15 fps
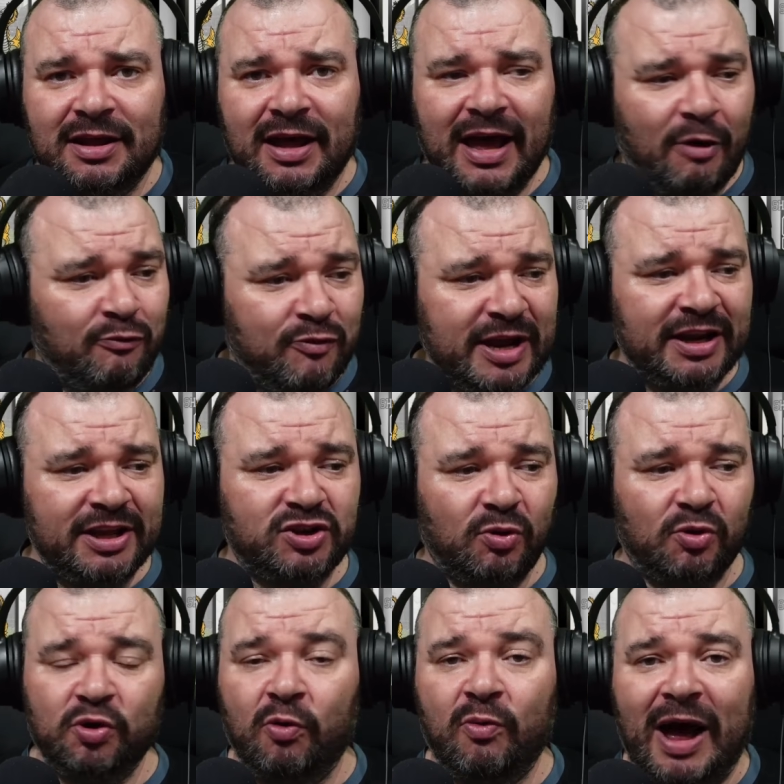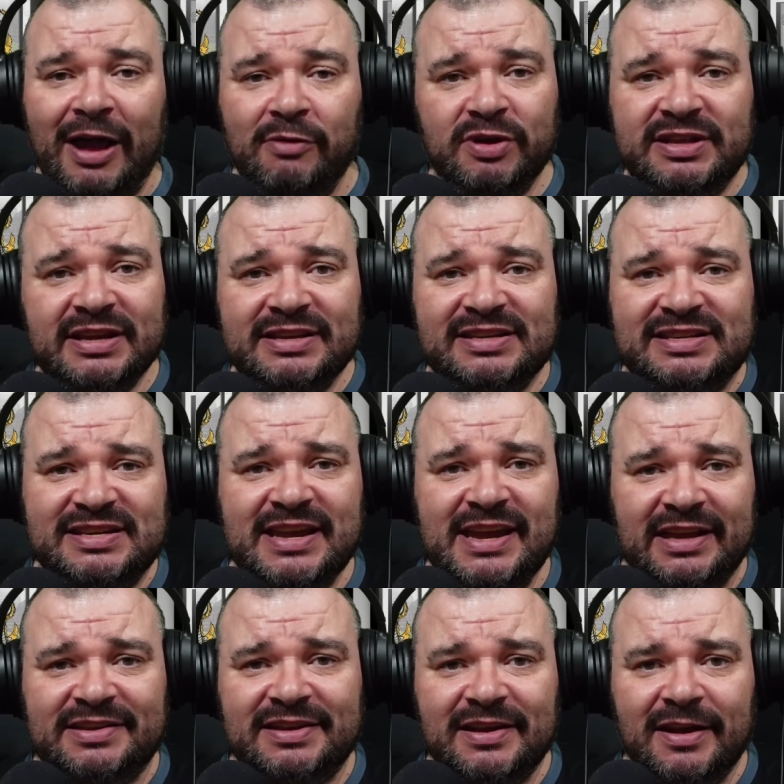I really don't know why we didn't see
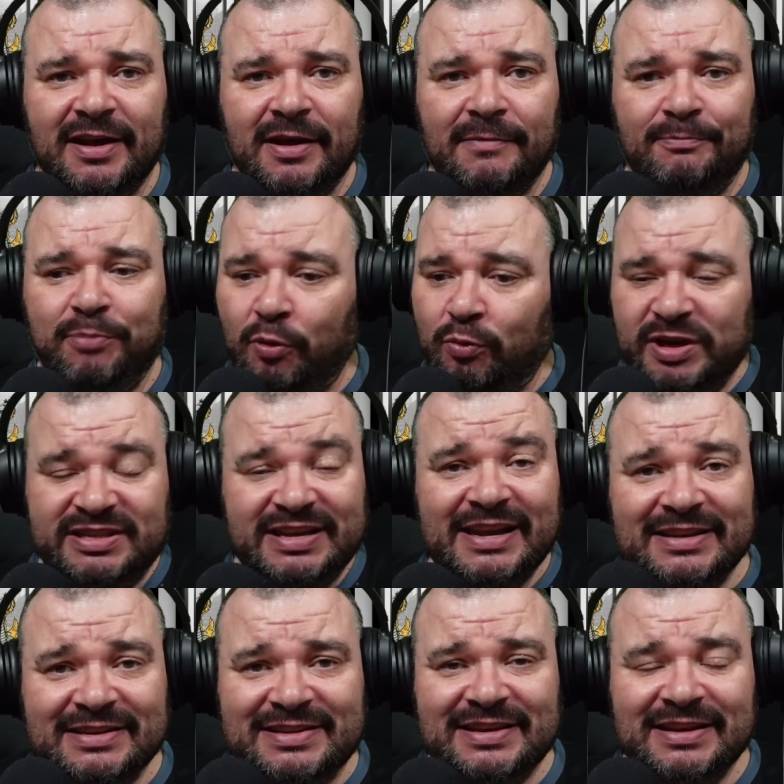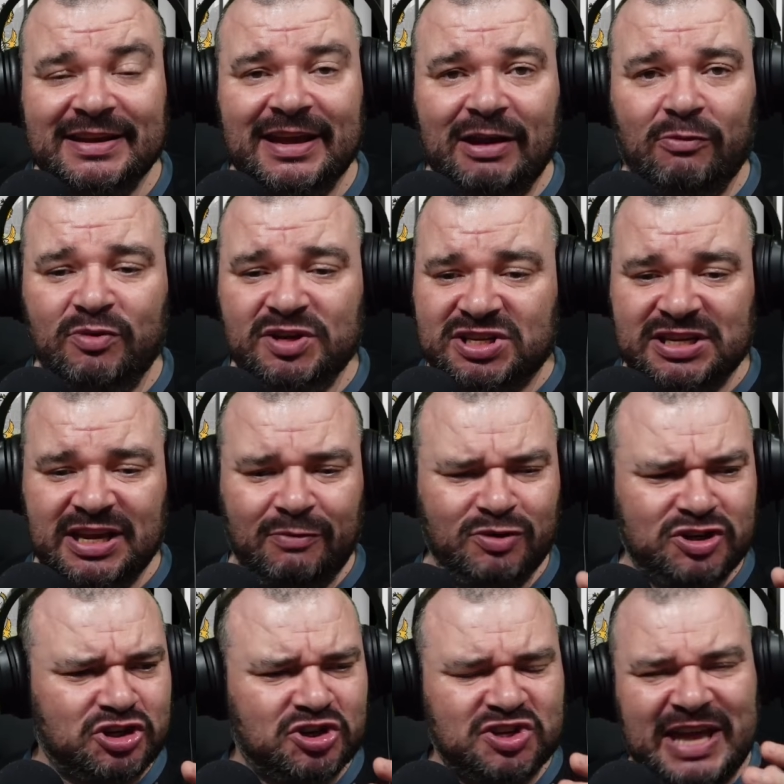it, but we didn't. It was
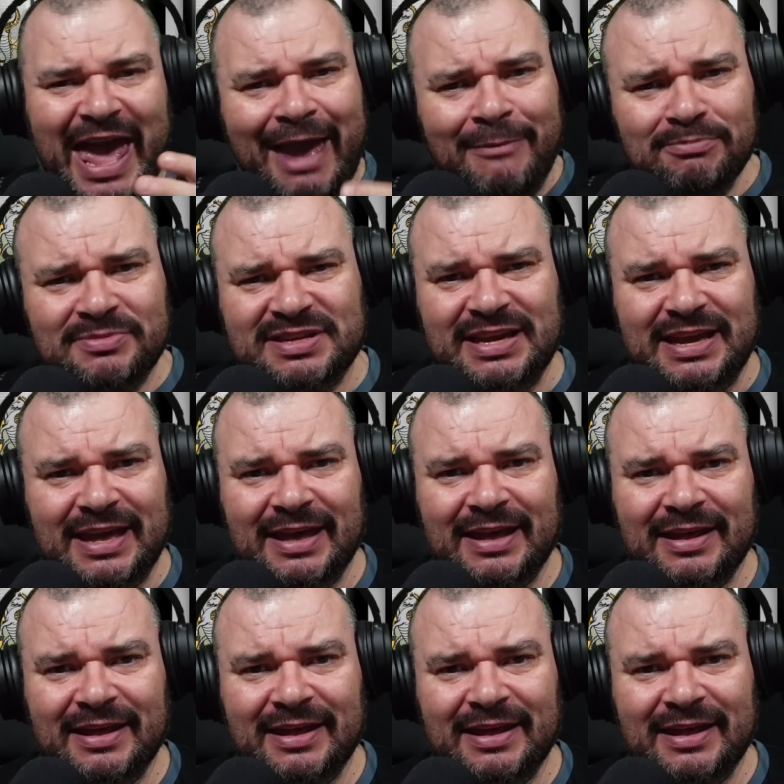just empty.